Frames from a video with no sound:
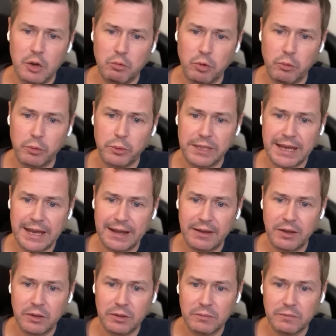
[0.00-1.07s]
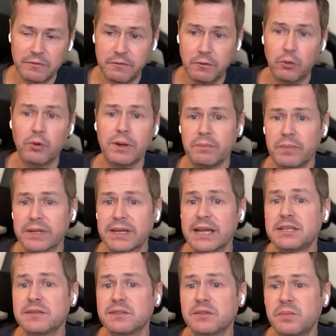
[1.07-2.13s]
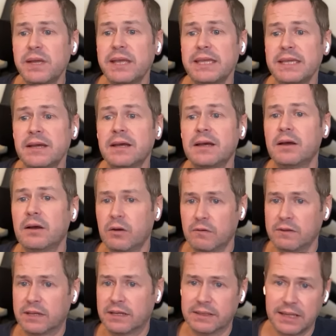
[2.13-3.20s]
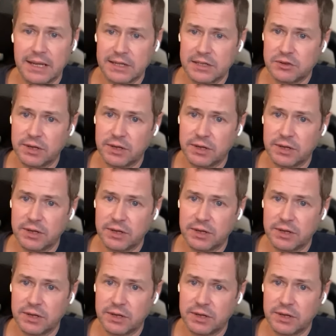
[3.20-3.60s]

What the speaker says: what would the full implications be of getting that extra